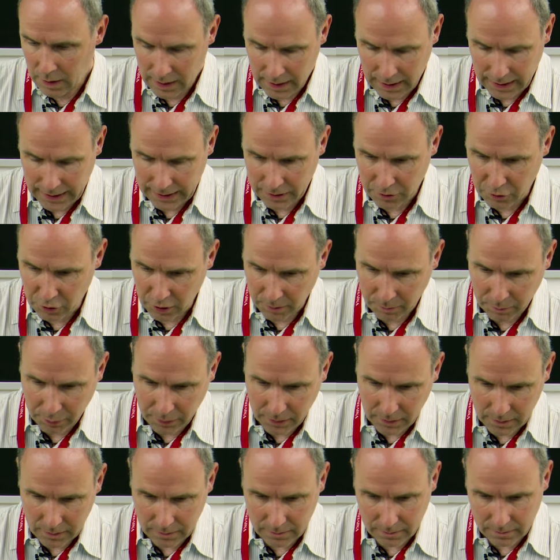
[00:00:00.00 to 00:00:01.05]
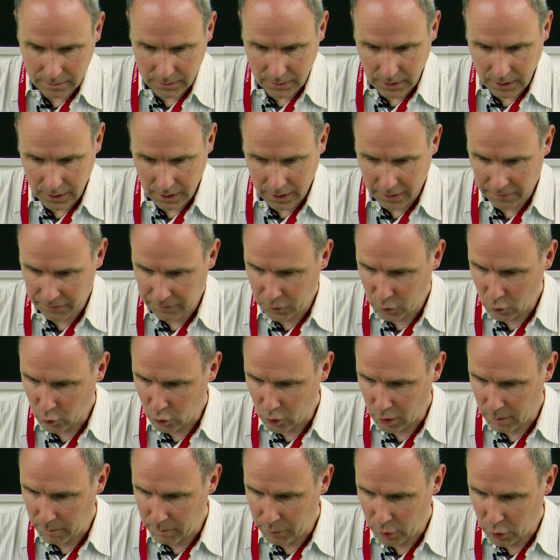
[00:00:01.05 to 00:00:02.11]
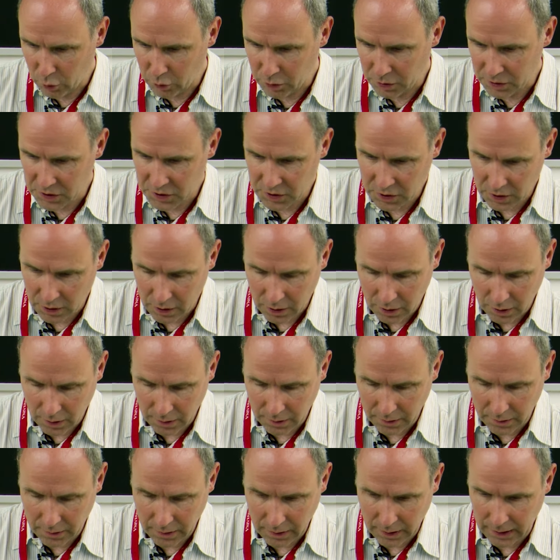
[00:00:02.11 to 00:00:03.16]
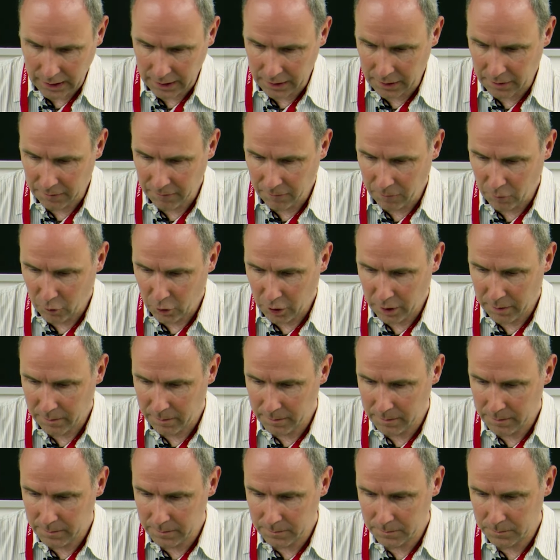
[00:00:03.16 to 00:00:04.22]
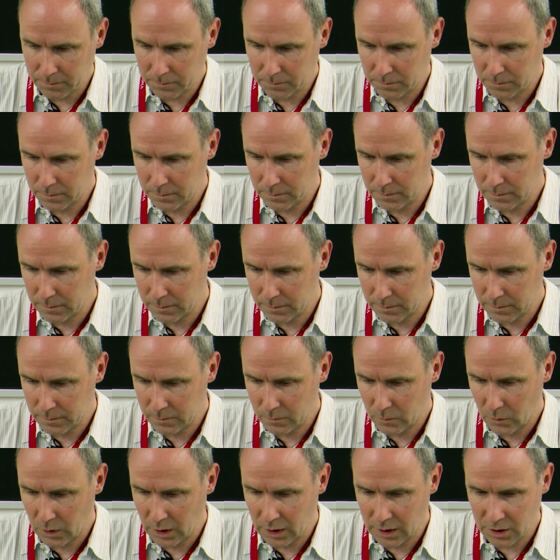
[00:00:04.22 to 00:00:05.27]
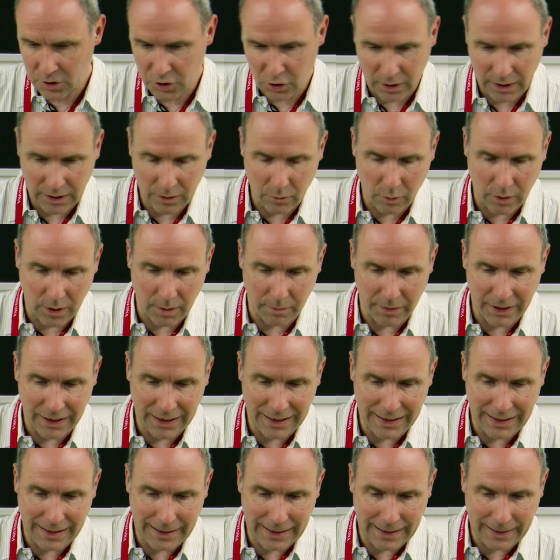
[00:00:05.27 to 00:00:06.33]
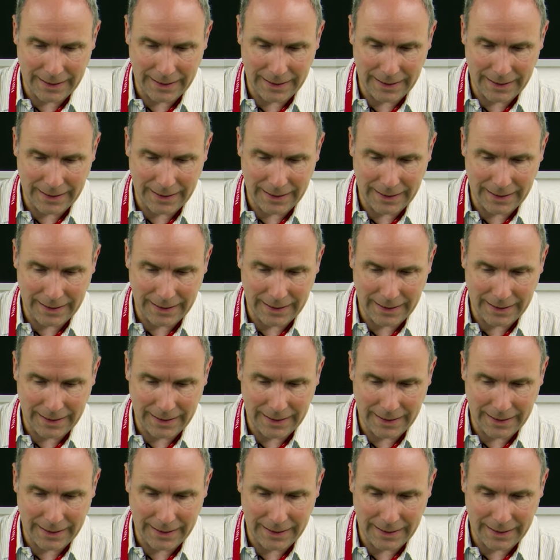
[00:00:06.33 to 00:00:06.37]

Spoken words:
I drop a few components on the form, so that will be a